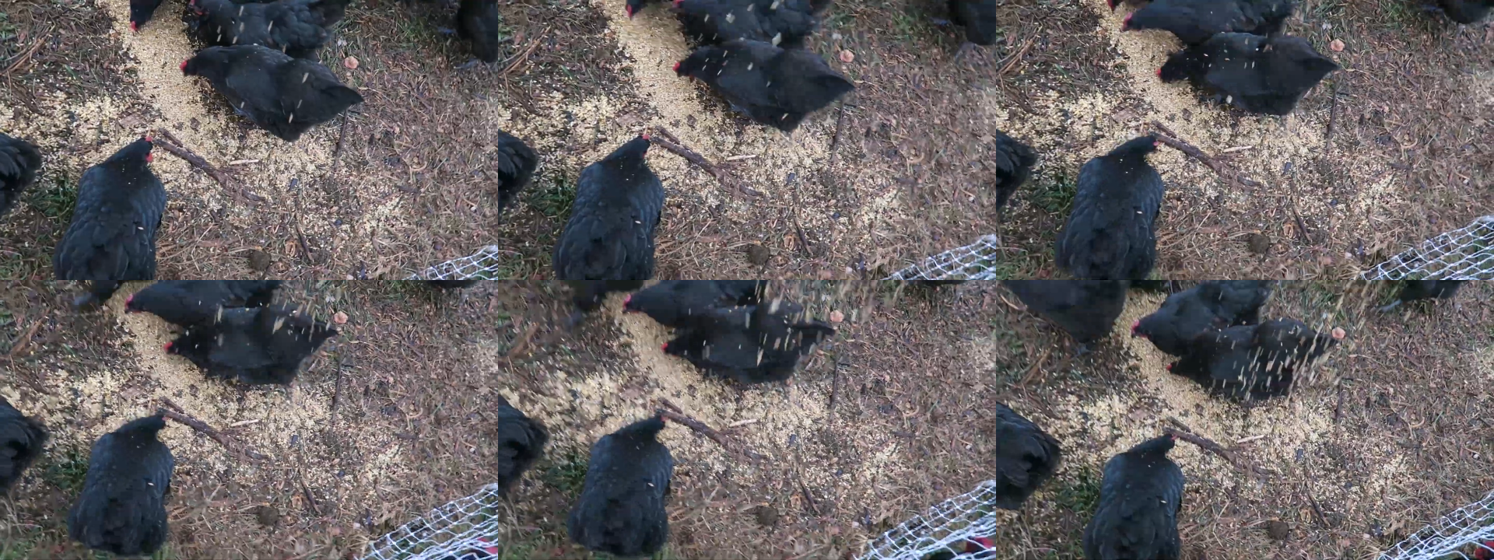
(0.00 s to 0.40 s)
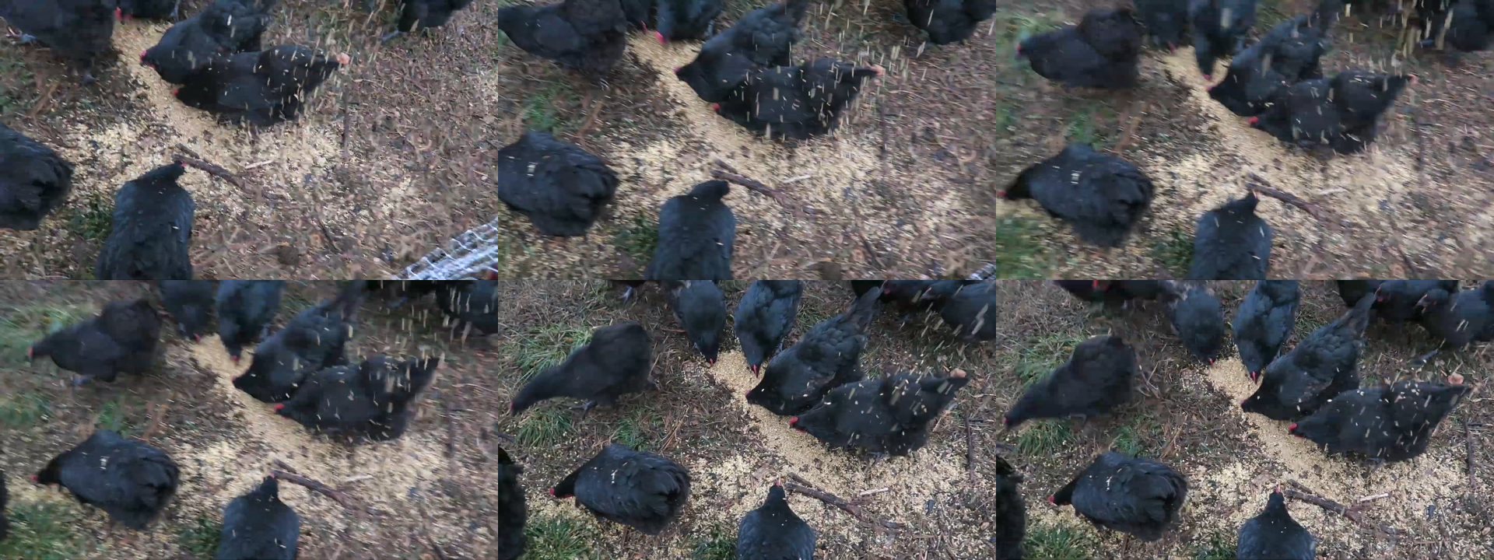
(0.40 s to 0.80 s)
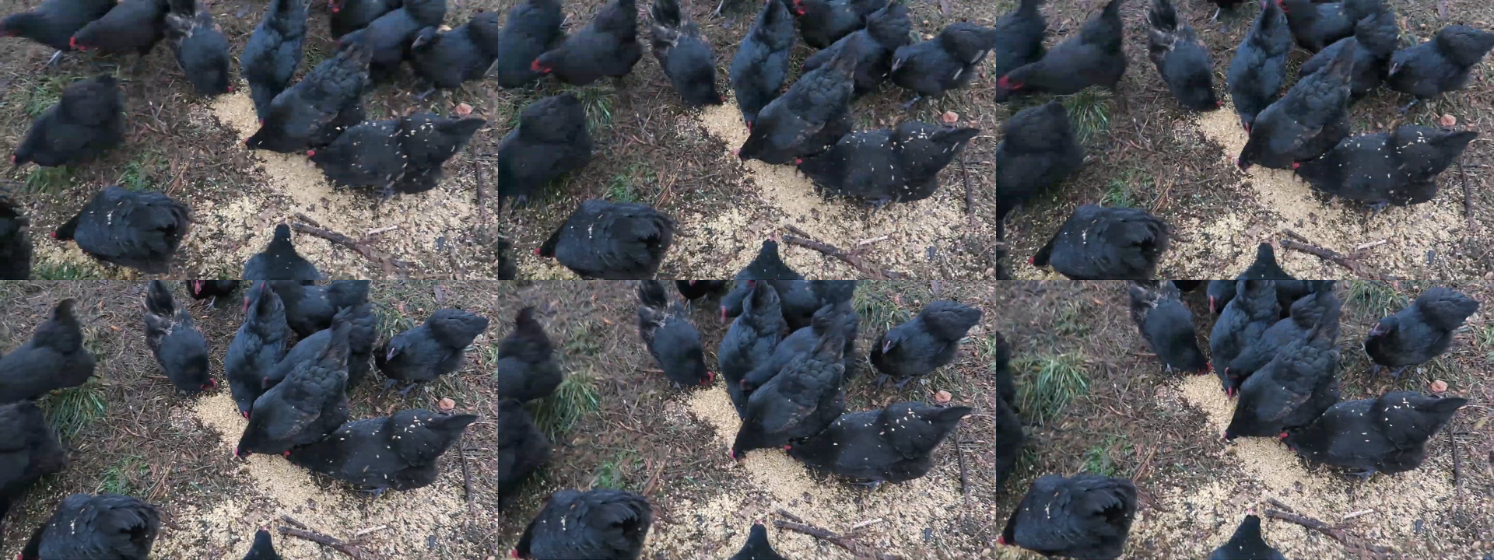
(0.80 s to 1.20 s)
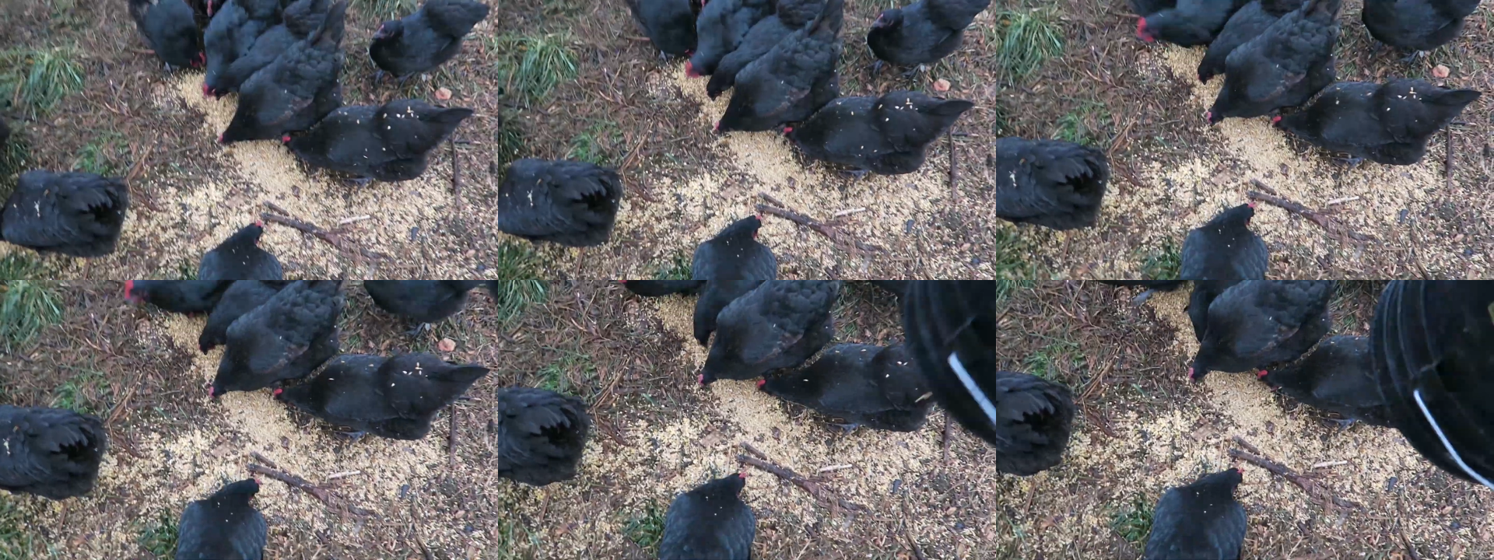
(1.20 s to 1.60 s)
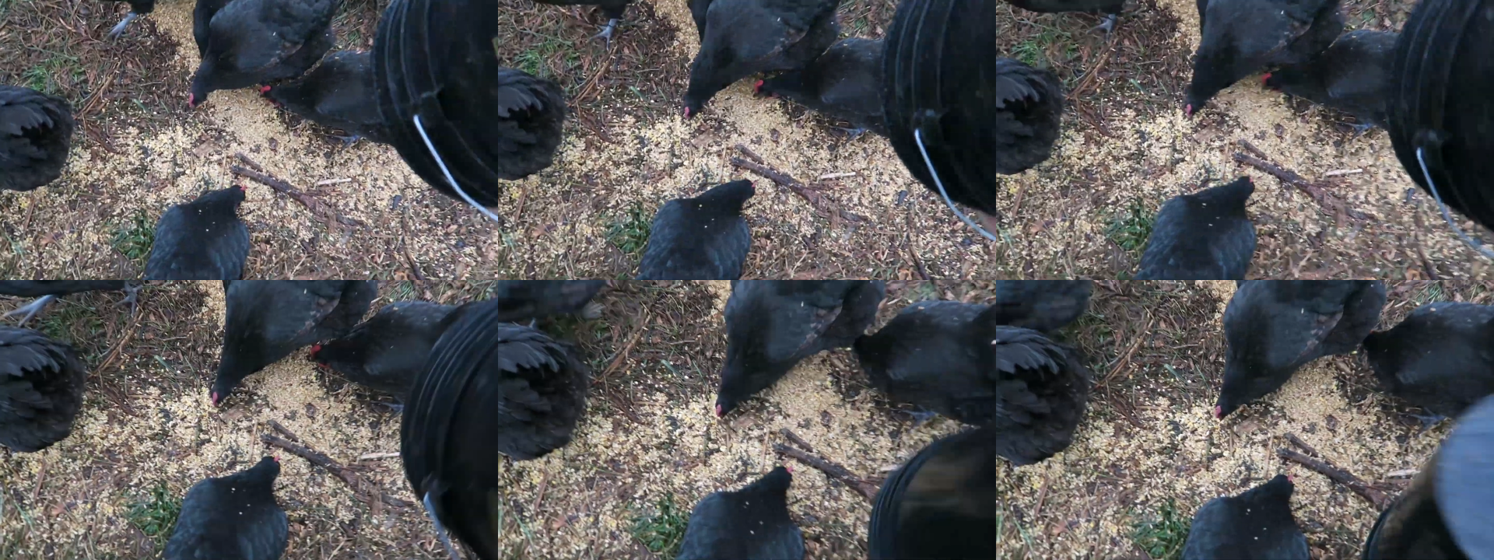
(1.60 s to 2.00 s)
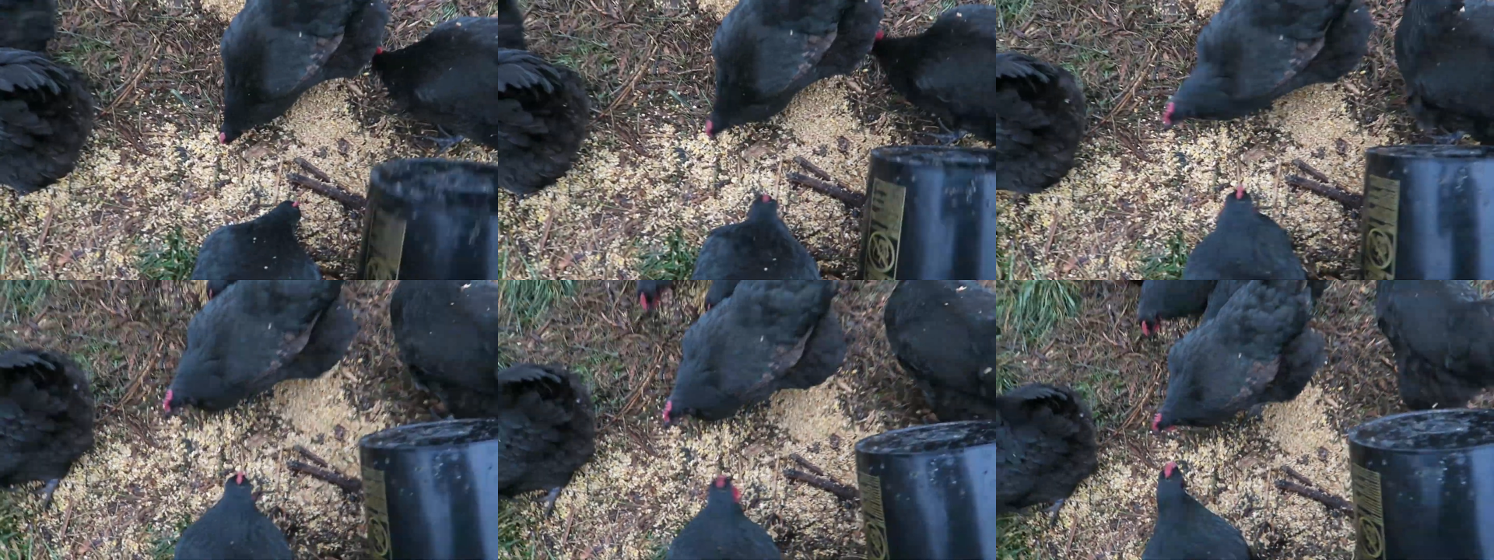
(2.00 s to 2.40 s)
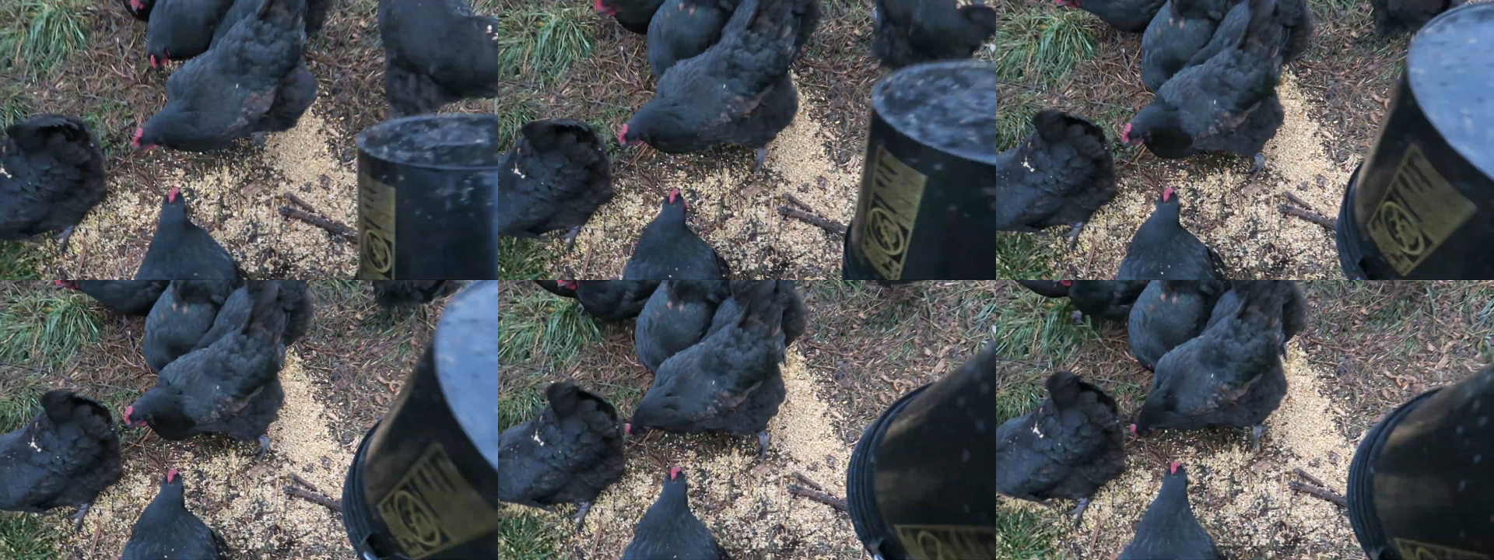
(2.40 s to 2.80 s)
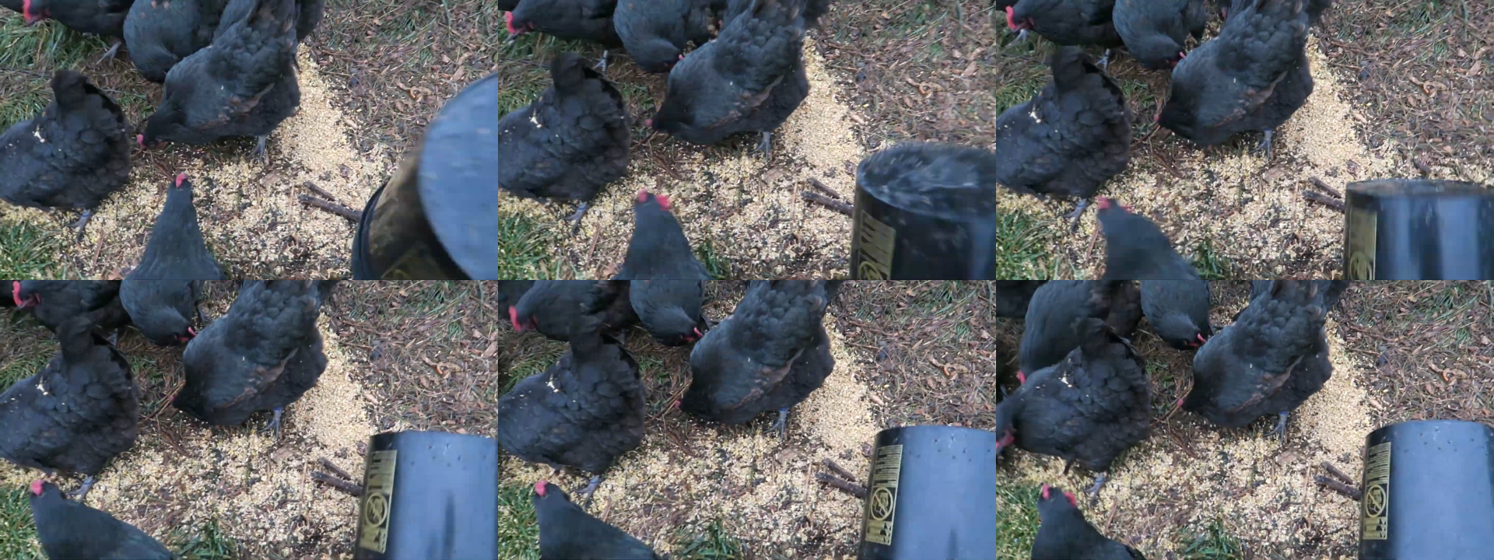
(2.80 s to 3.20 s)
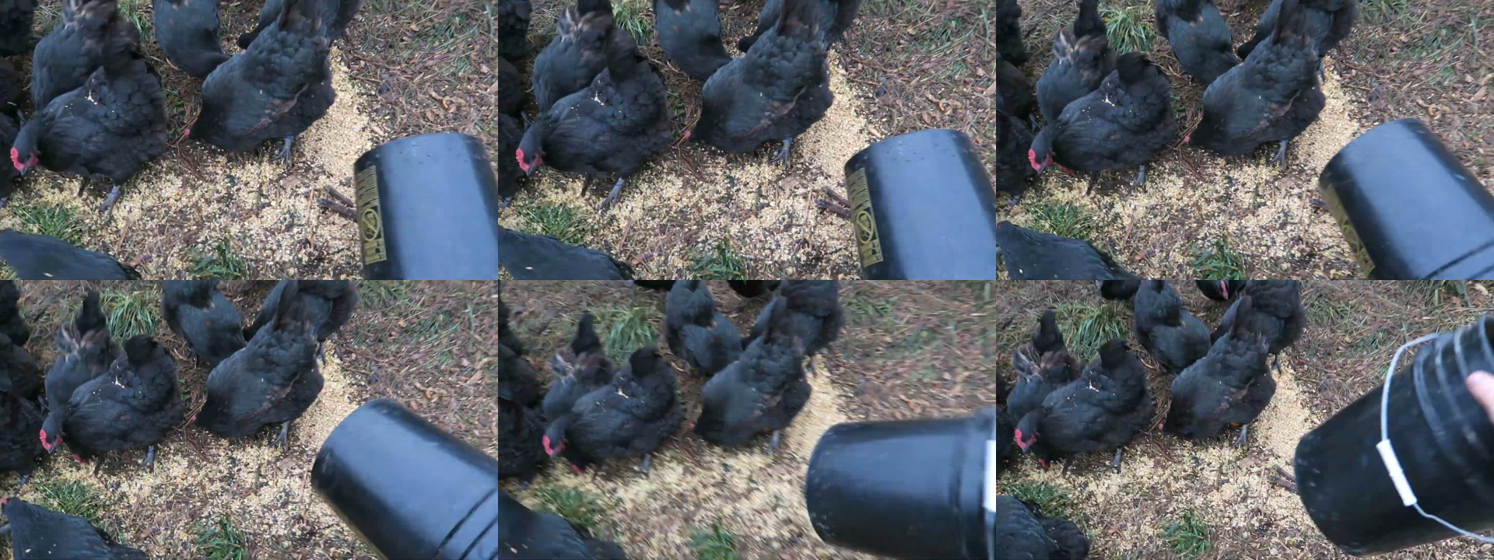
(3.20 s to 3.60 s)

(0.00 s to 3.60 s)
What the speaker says: [unreadable: no face in view]